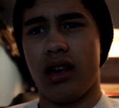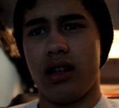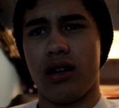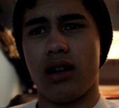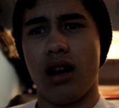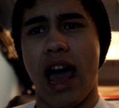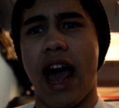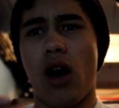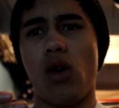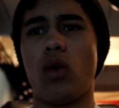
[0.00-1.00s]
in
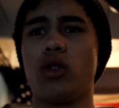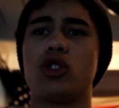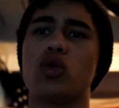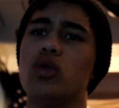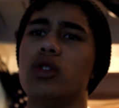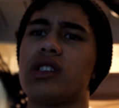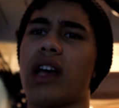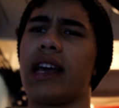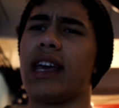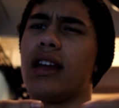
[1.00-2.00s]
how school is
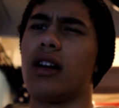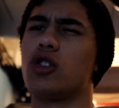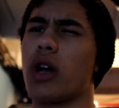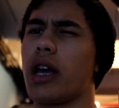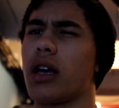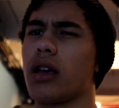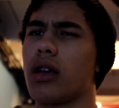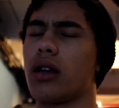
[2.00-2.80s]
like in Drake